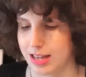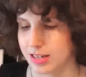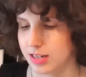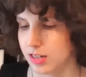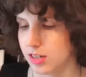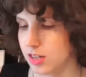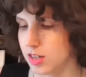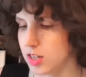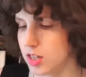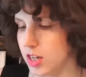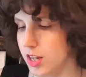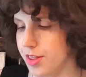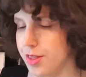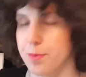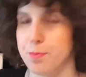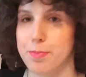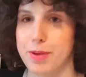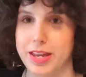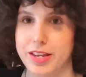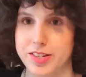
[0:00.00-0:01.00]

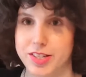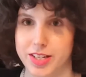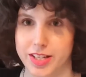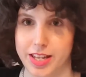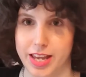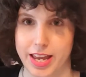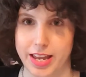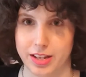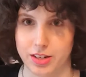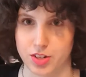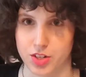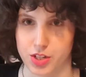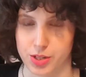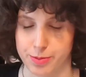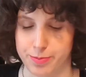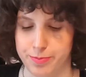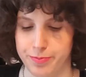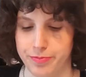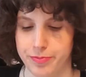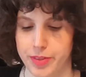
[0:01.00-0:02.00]
and The Bitter
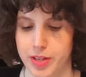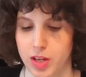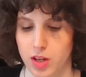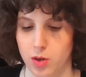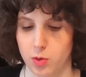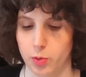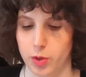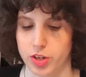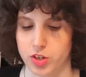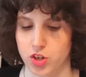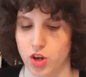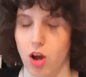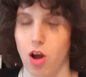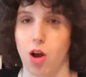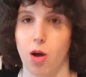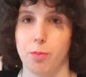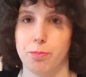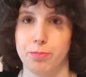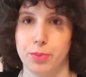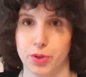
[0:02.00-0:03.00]
Kingdom
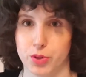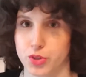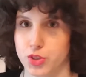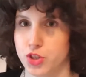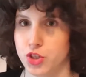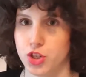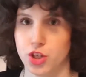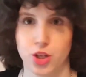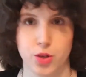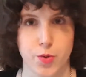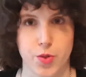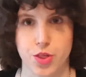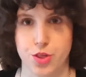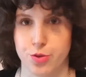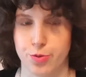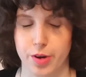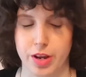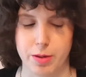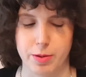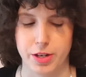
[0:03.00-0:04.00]
which are books
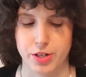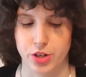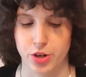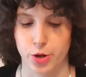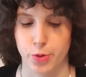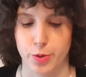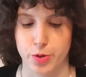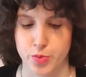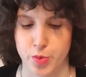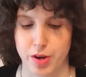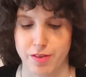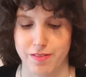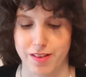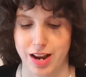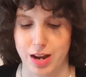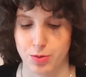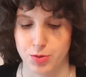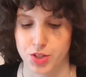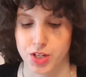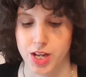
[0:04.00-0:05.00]
two and three, I don't know
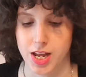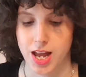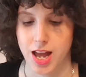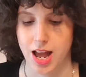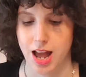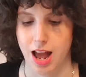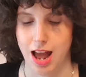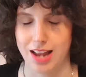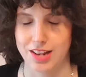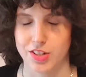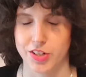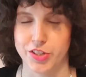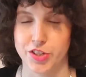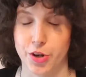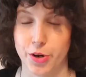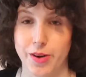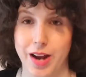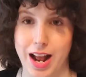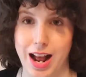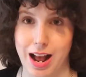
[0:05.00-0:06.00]
which way around,
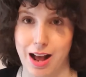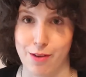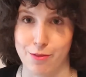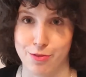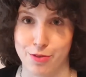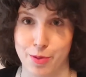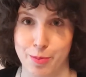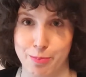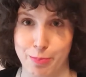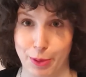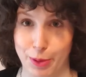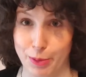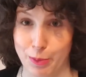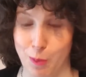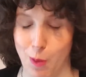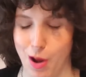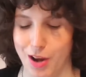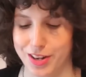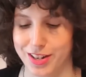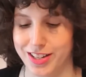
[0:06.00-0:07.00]
and I don't have
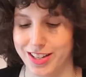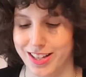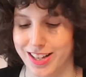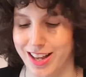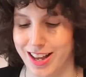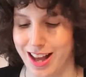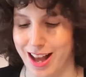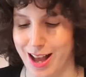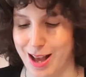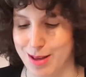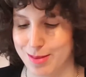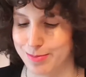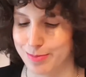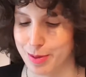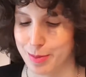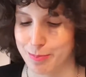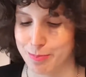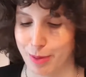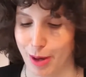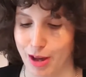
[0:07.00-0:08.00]
book one.
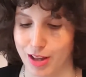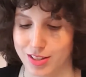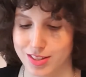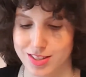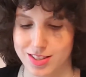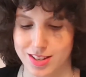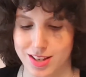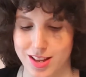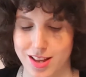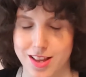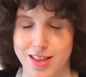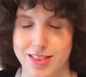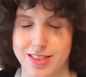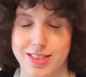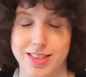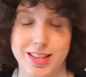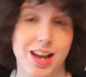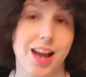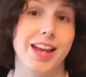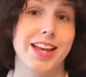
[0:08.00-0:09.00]
Um, but
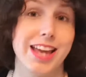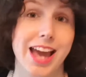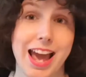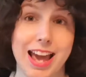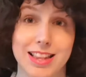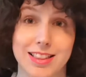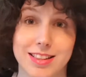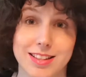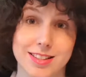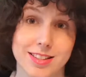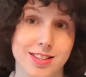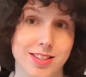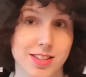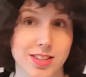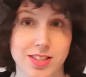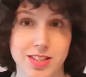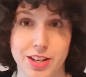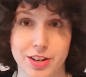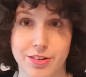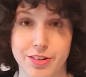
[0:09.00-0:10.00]
the, again,
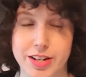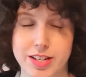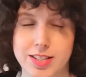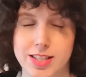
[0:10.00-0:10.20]
this is a